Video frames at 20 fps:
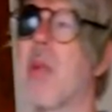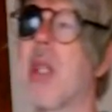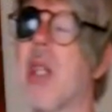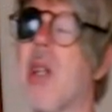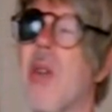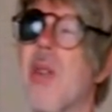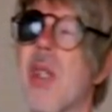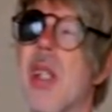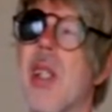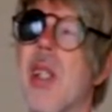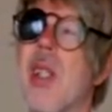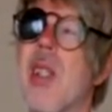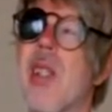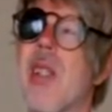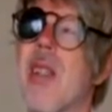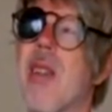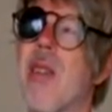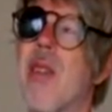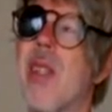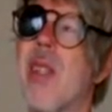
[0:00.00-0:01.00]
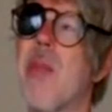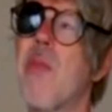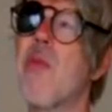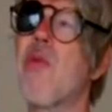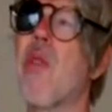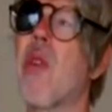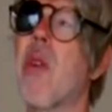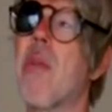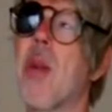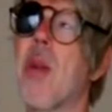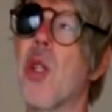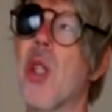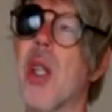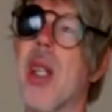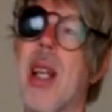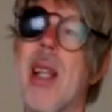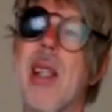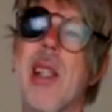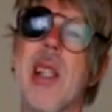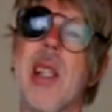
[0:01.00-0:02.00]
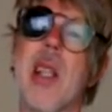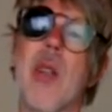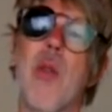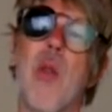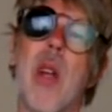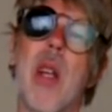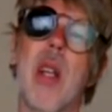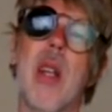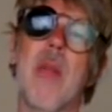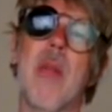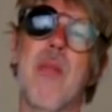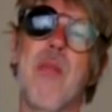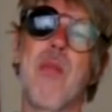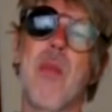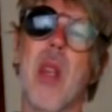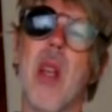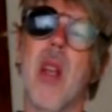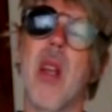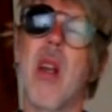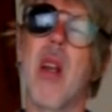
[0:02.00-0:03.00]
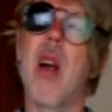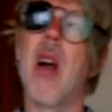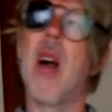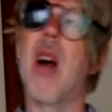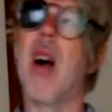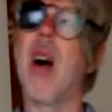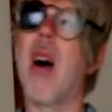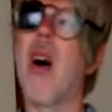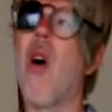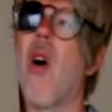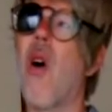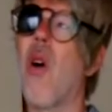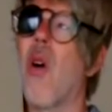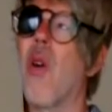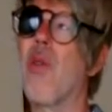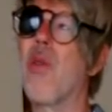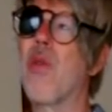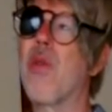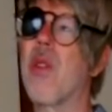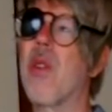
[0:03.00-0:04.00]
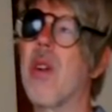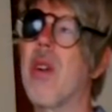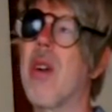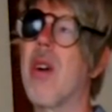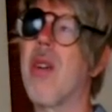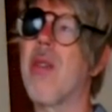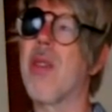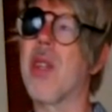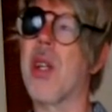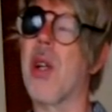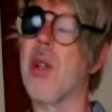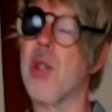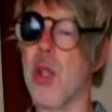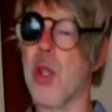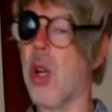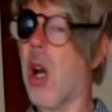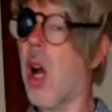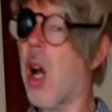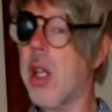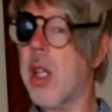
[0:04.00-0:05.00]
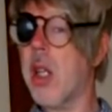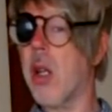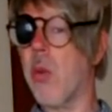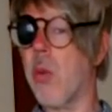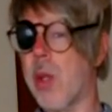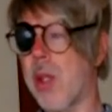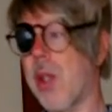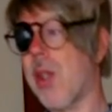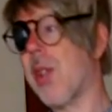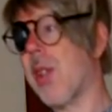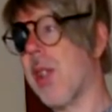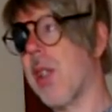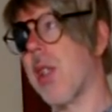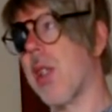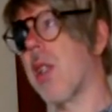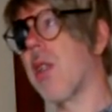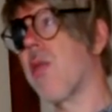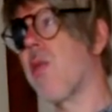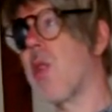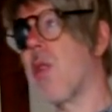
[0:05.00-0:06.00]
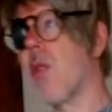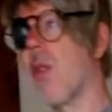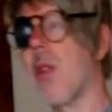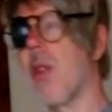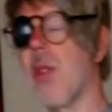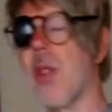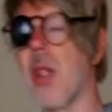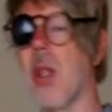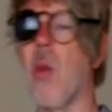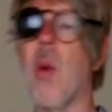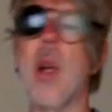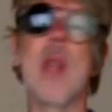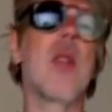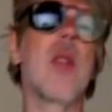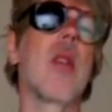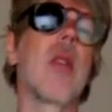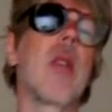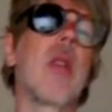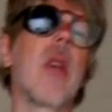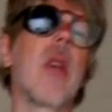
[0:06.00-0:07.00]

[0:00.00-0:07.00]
because it seems very much against the grain of the culture I know, which is this individualistic Western